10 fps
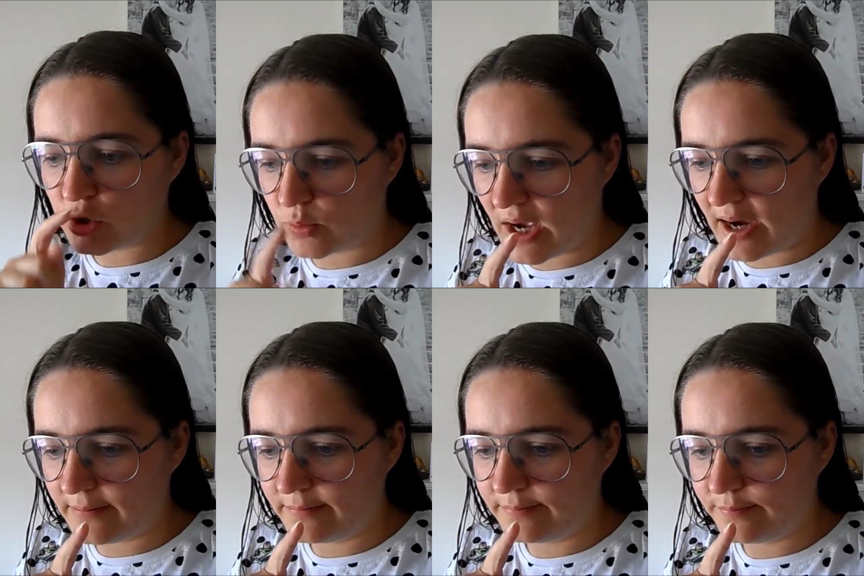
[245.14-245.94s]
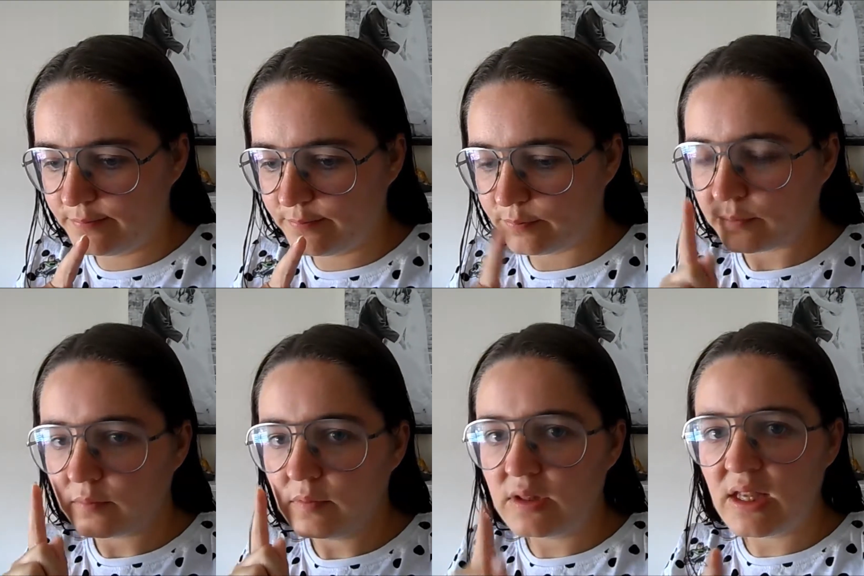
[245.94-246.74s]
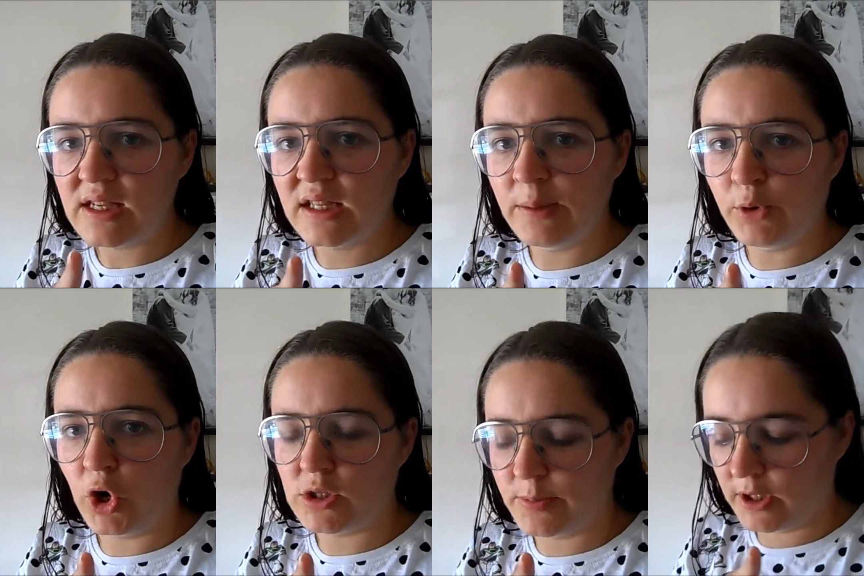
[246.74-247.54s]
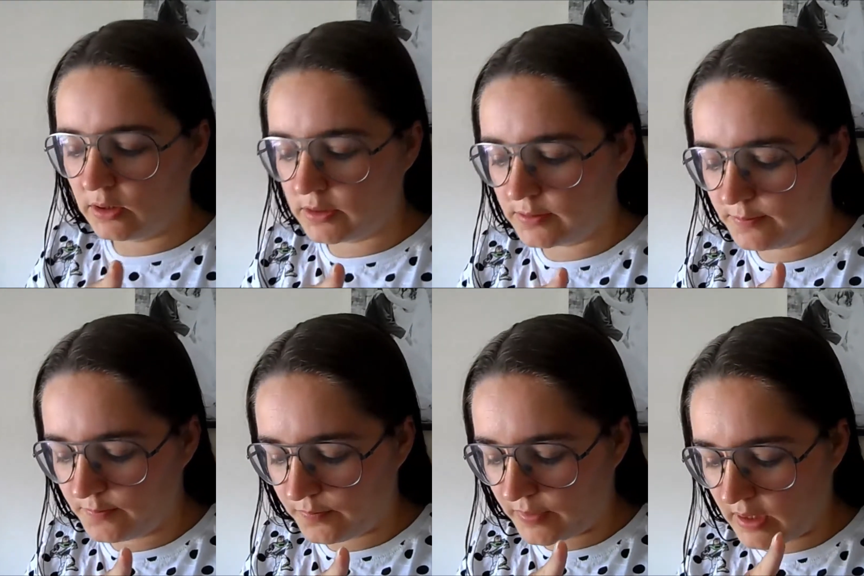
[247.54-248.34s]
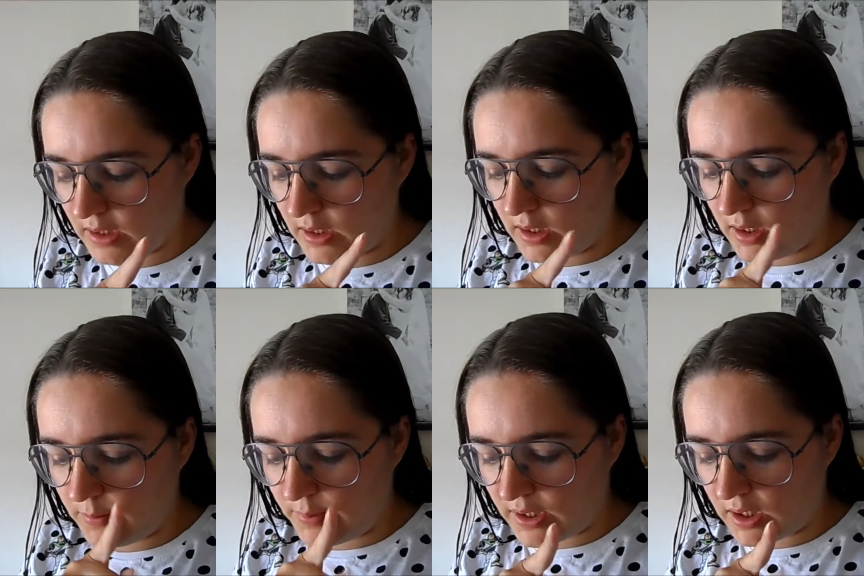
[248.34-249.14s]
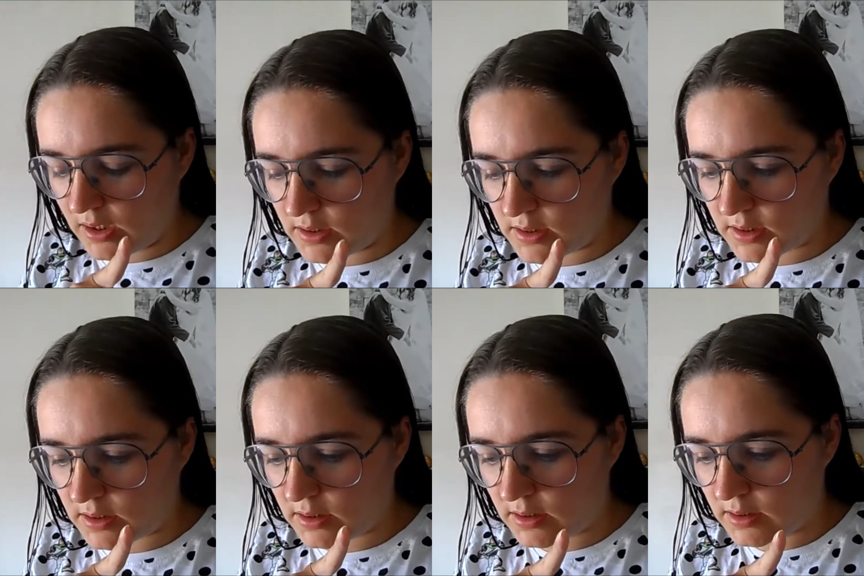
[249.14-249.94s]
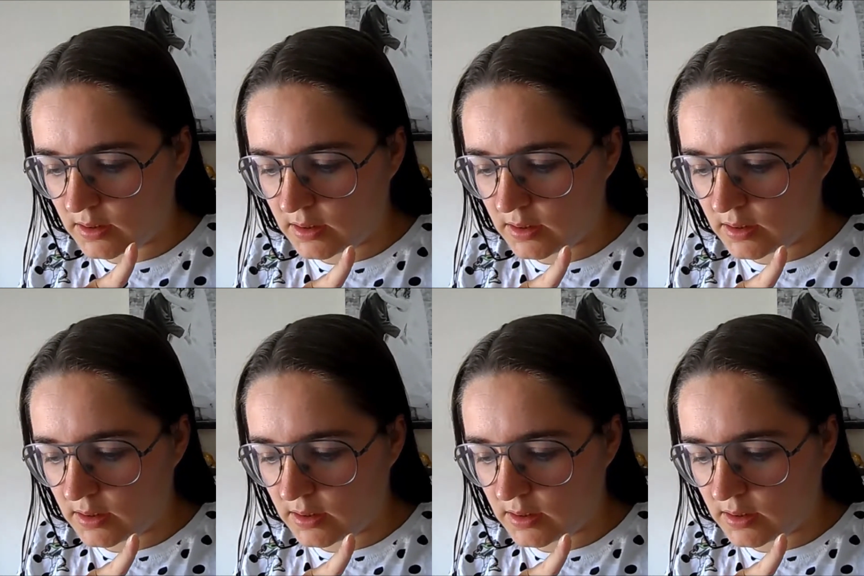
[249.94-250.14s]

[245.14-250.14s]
So yeah, keep your eyes peeled because